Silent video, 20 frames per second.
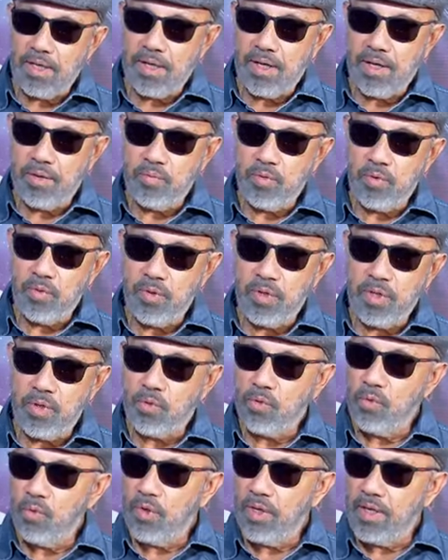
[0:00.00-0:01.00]
and I am doing
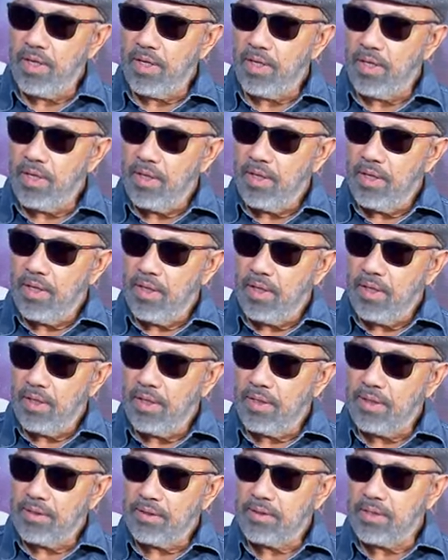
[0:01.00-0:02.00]
Coolie,
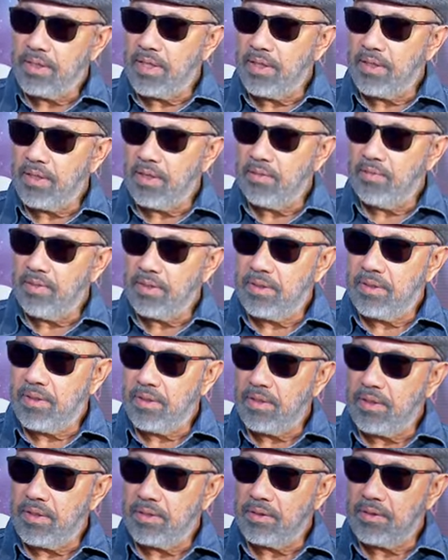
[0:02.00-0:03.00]
Sikandar with
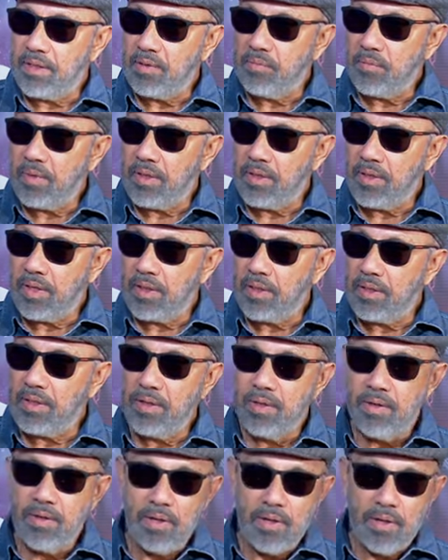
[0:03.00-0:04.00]
Salman Khan.
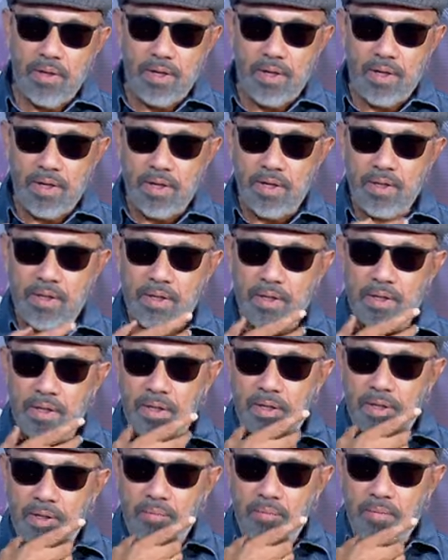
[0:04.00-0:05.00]
And
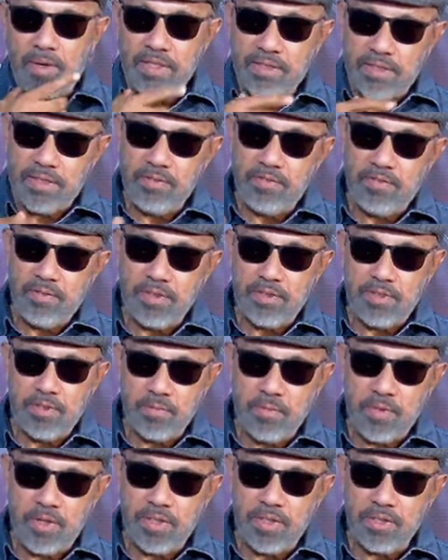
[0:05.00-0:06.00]
myself and
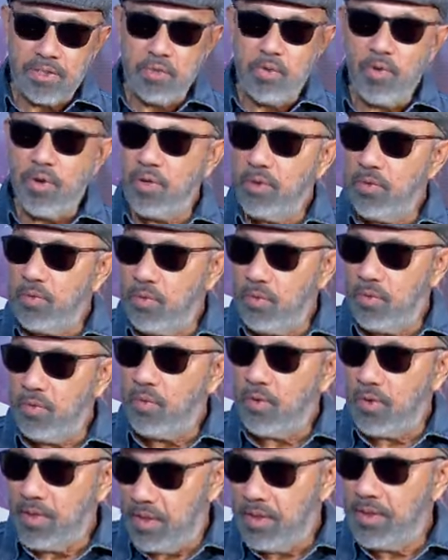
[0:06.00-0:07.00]
Simran is going to do
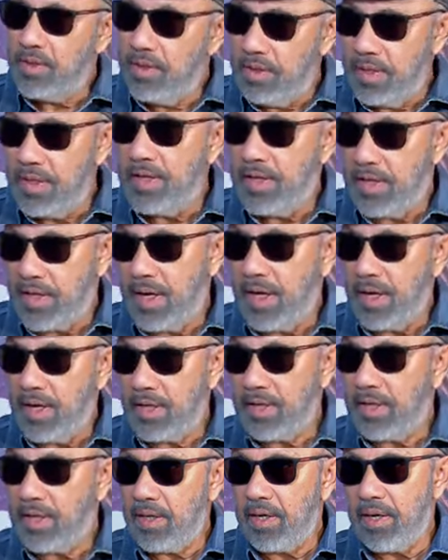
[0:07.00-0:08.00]
one lead
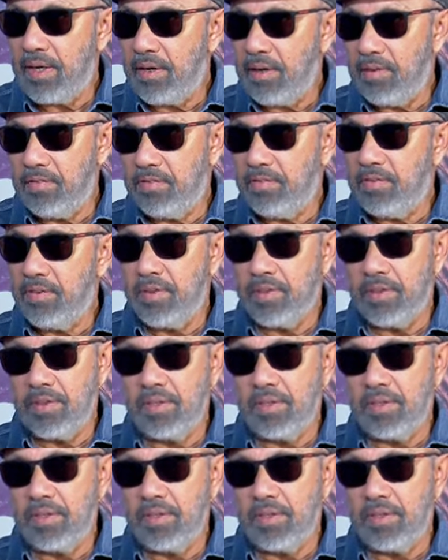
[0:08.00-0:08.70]
character kind of